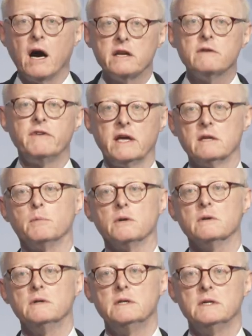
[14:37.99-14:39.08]
unavailable
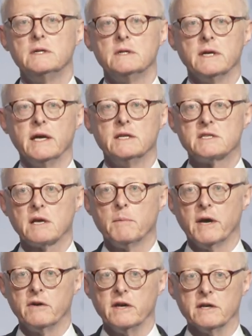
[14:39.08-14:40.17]
in some
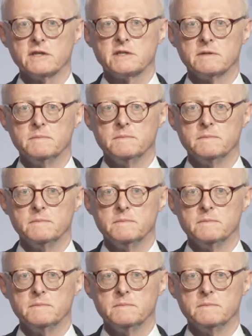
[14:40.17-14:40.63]
areas.